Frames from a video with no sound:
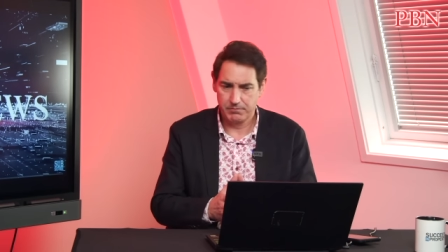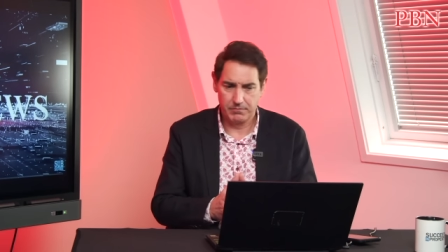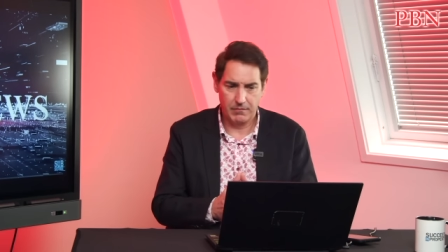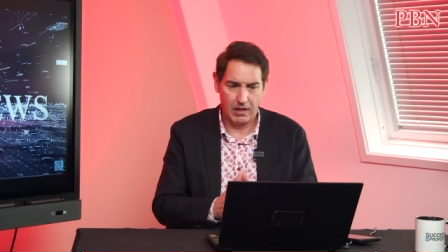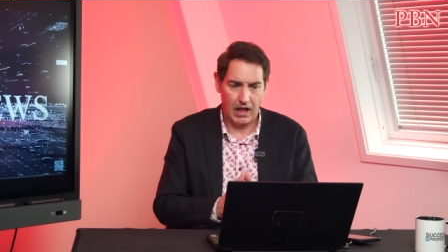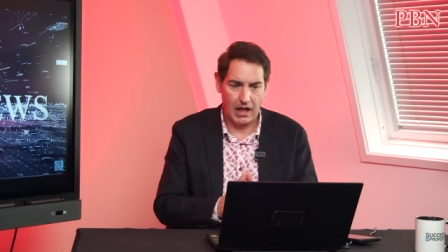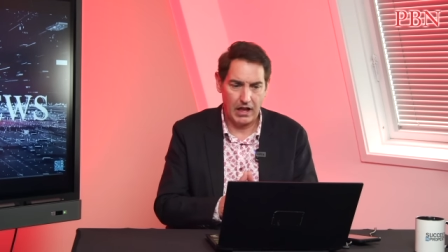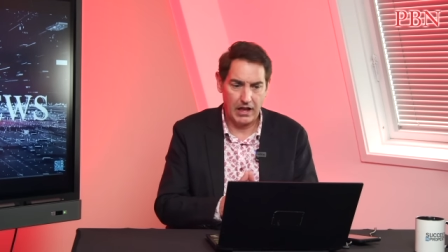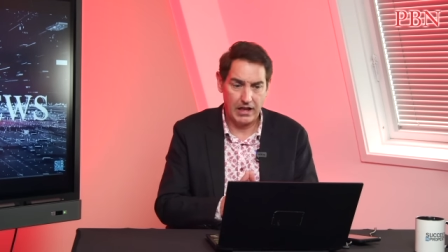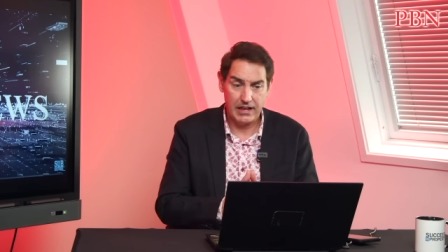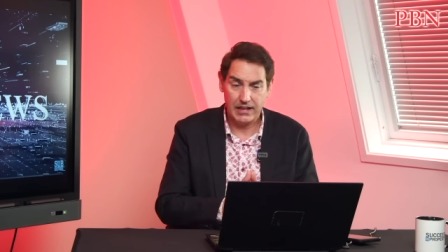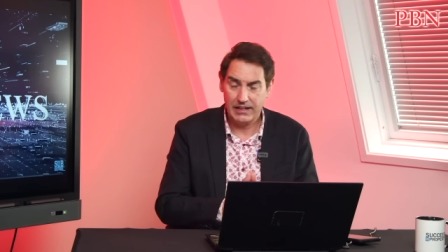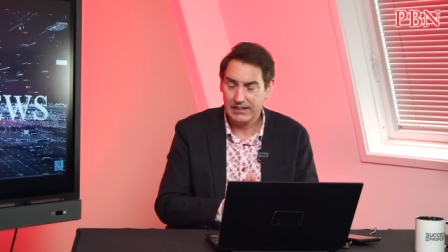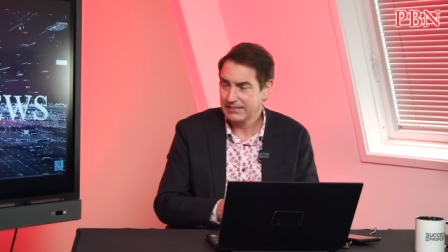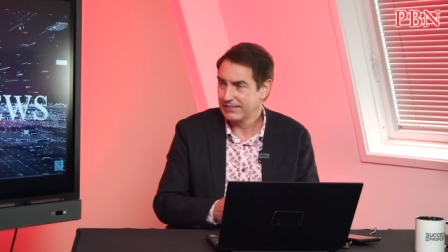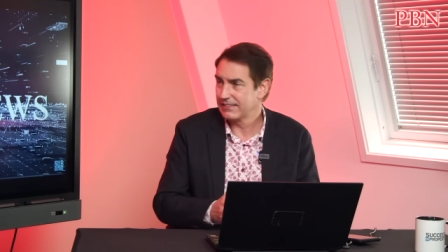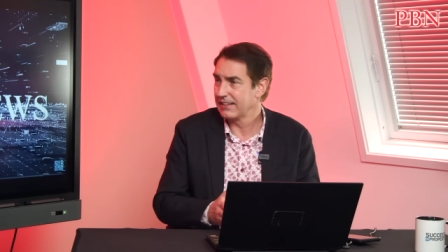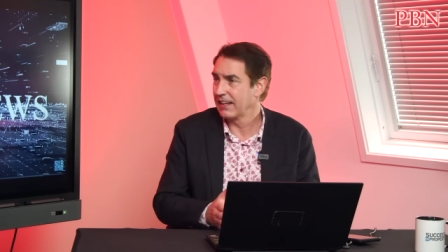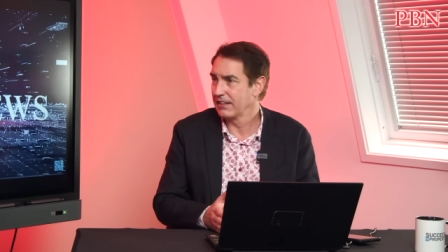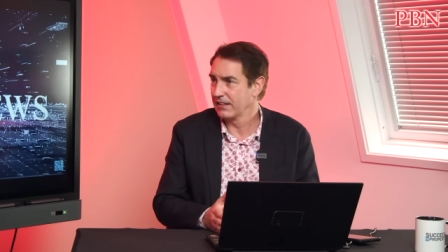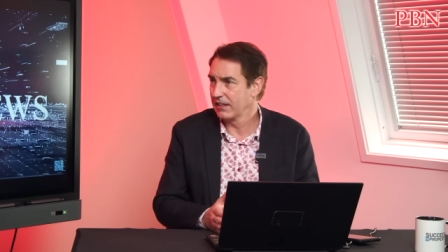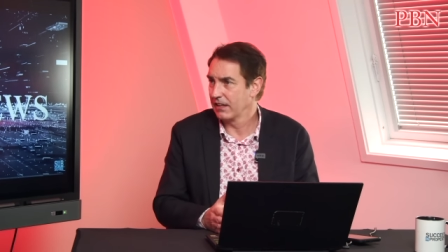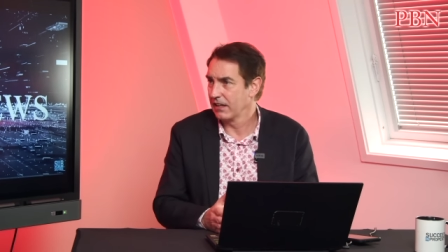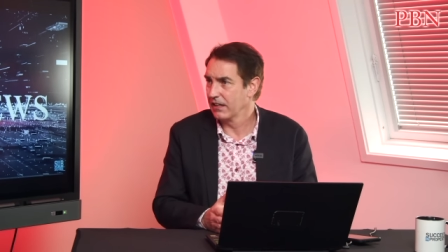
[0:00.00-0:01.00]
uh,
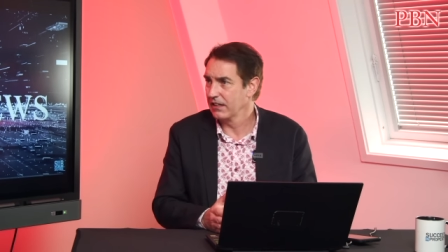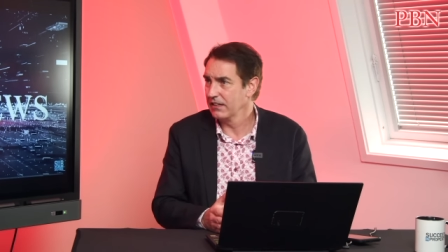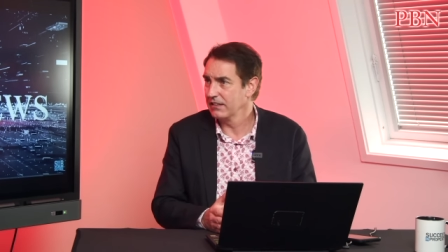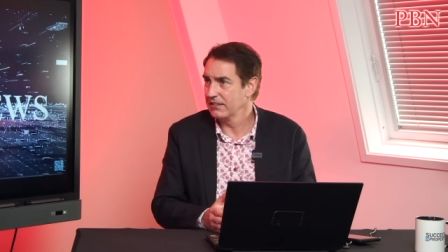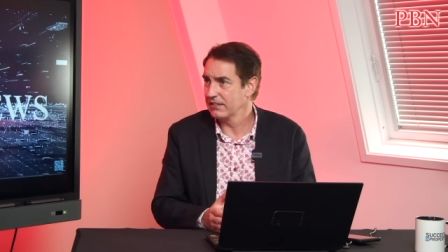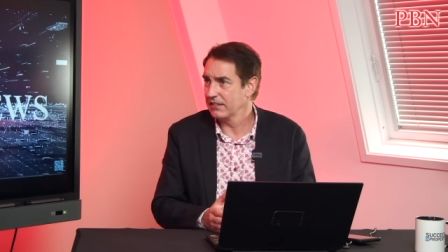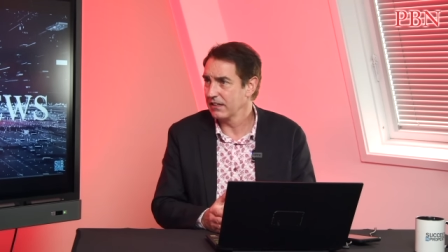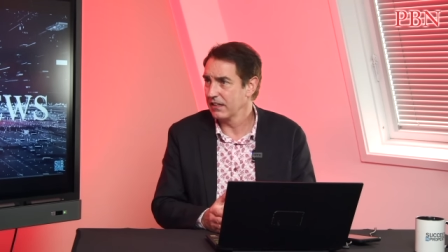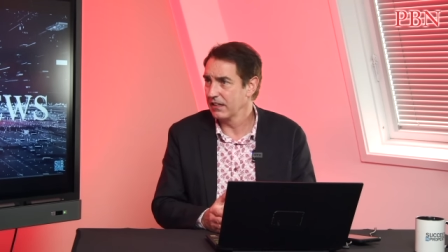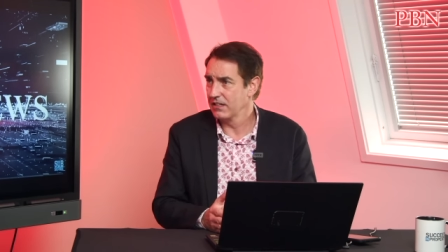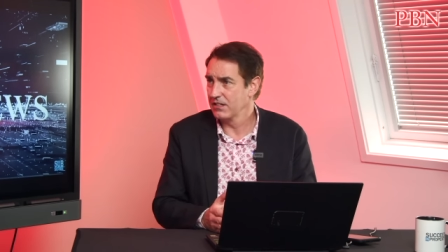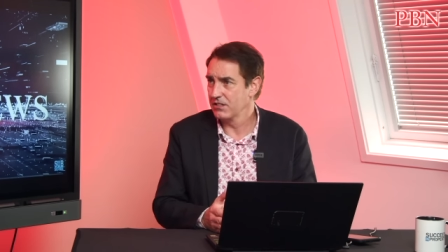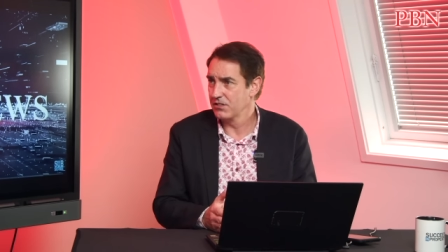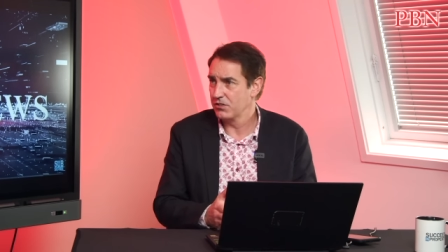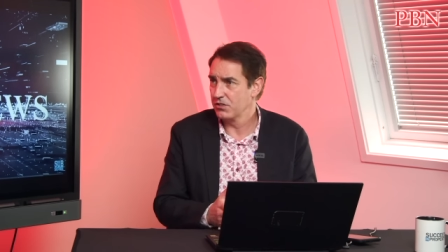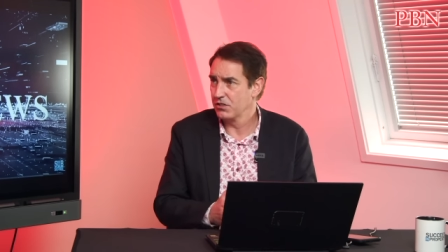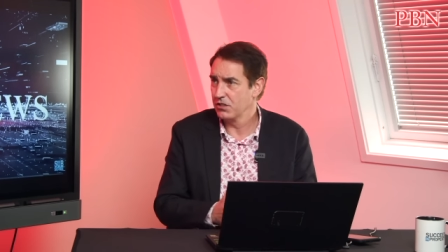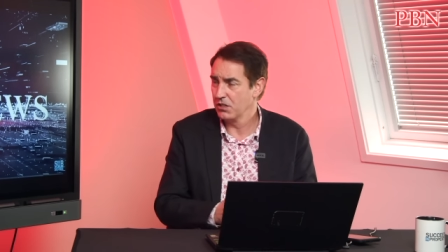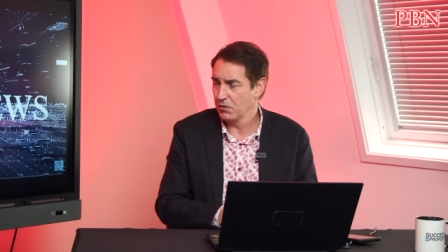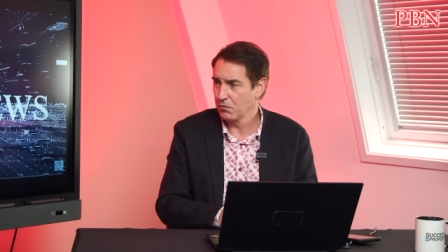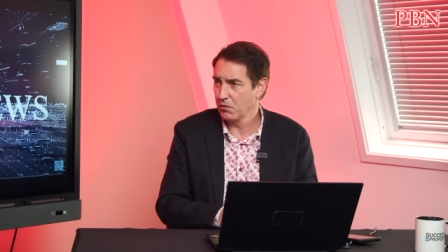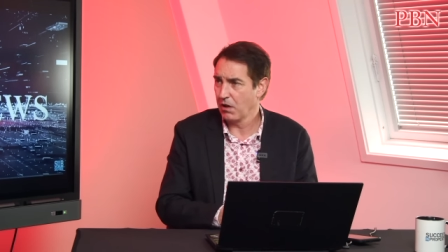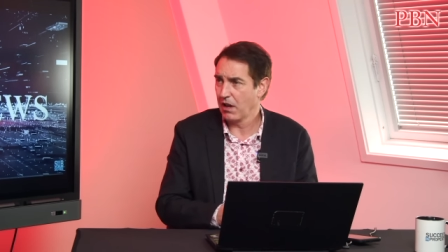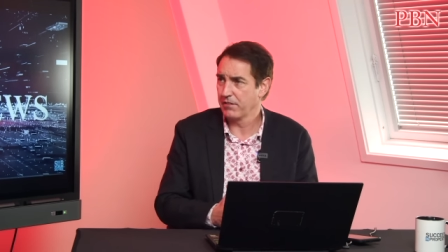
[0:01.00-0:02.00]
extend a lease is
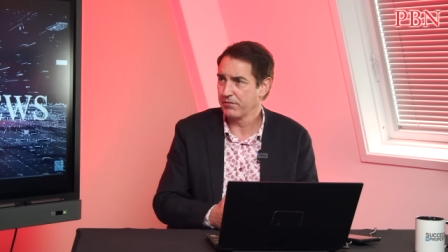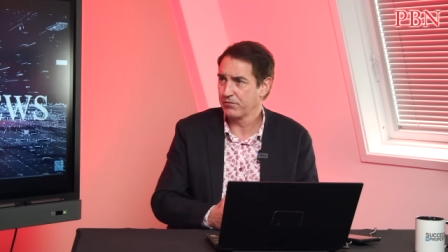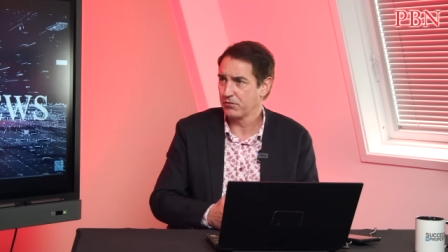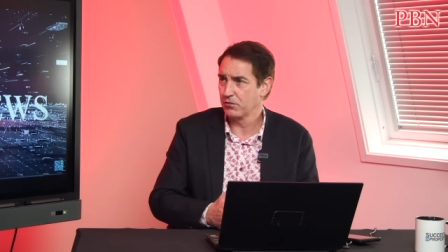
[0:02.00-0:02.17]
you have